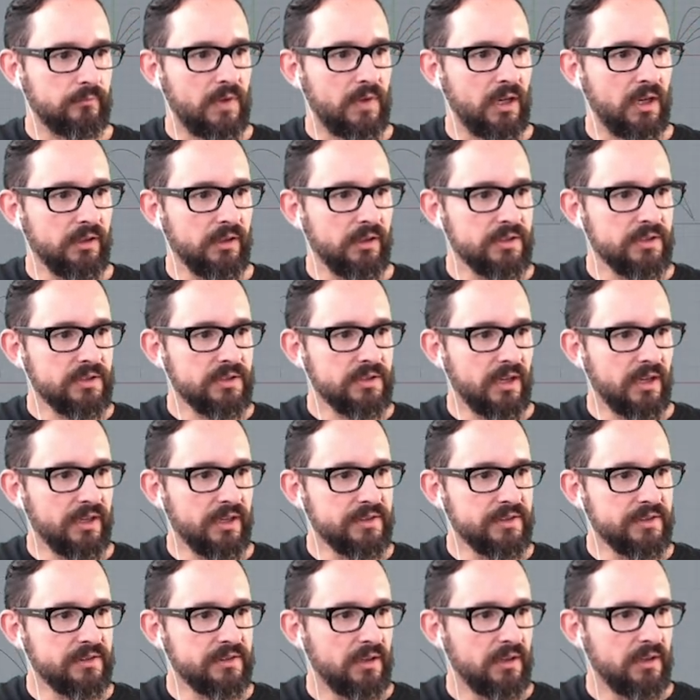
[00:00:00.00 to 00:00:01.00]
in this
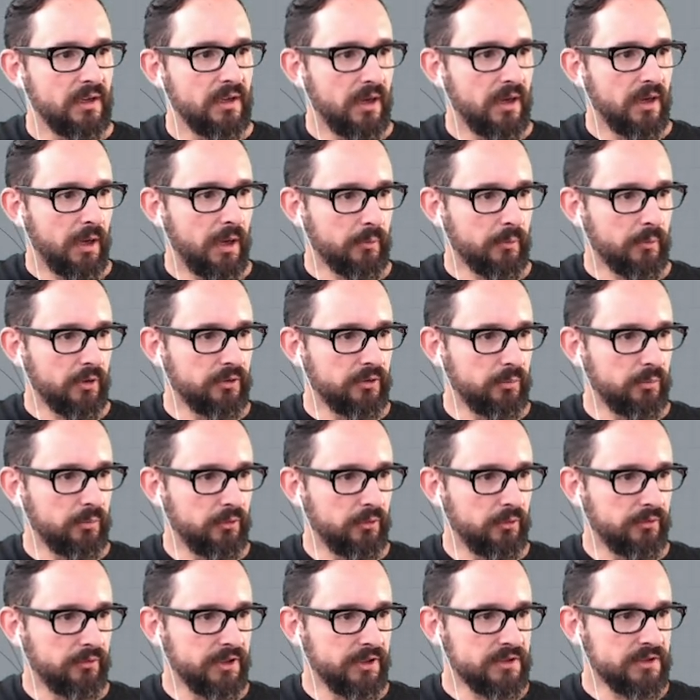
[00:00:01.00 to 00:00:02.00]
case, I'm going to
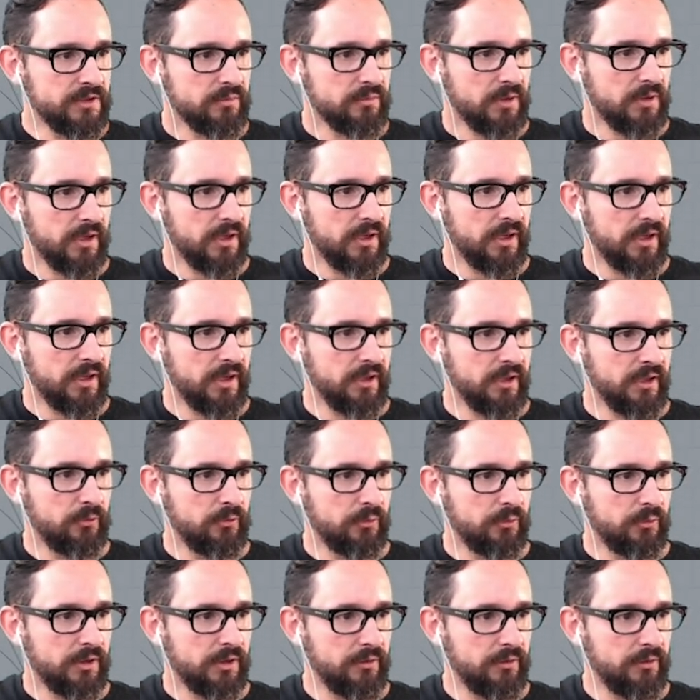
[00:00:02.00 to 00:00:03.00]
move this one, and it
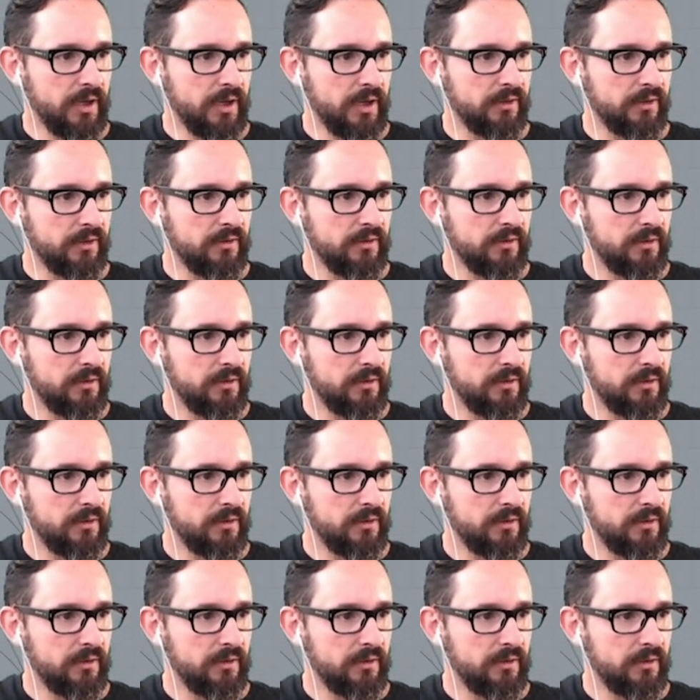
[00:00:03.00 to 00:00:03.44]
will create